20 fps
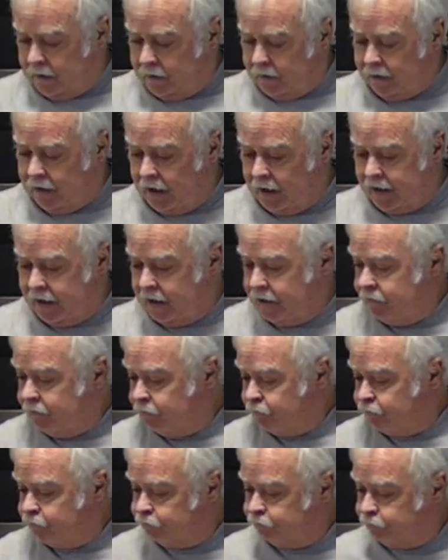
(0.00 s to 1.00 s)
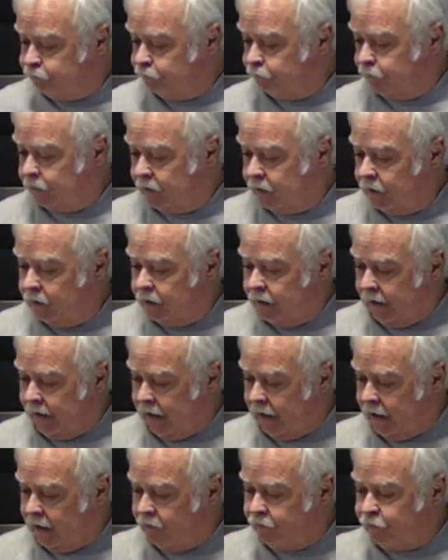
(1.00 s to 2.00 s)
An onion
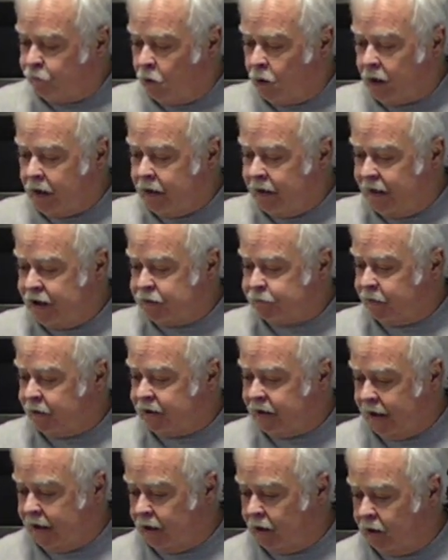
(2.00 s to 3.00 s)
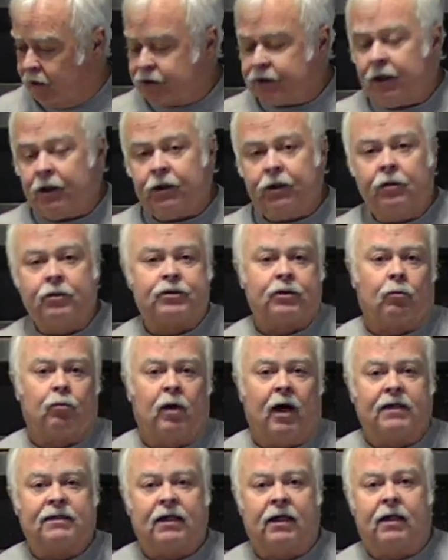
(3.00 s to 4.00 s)
and 4 nice potatoes. Use the
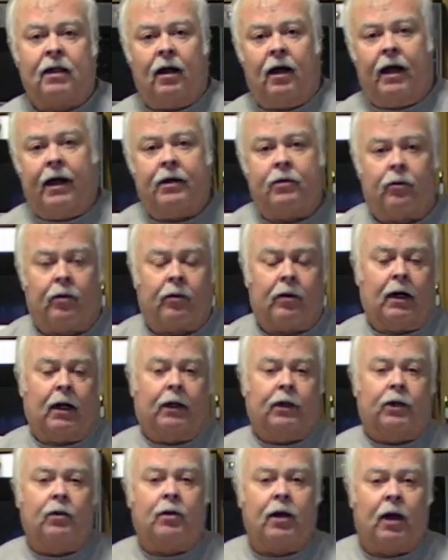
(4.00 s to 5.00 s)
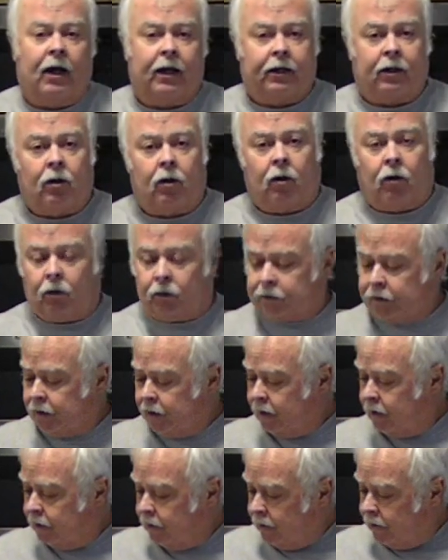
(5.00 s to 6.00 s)
russet kind or Yukon Gold.
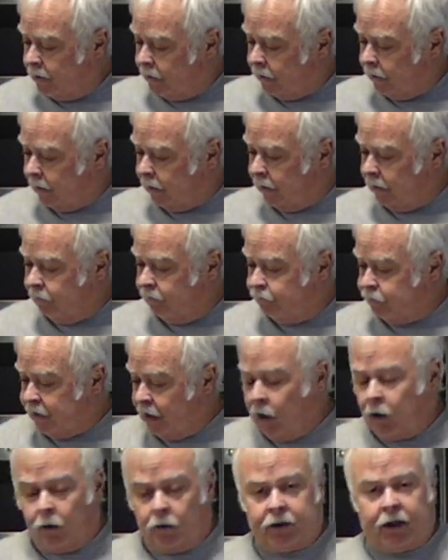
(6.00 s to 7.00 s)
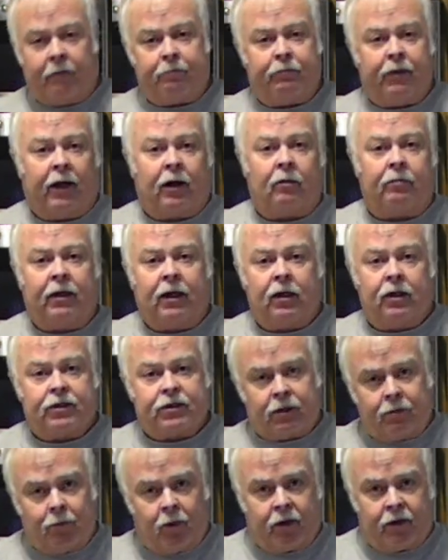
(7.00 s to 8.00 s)
They hold up better
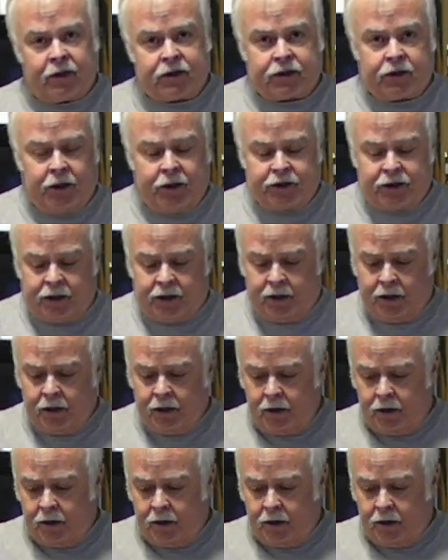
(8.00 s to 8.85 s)
because they're more a starchy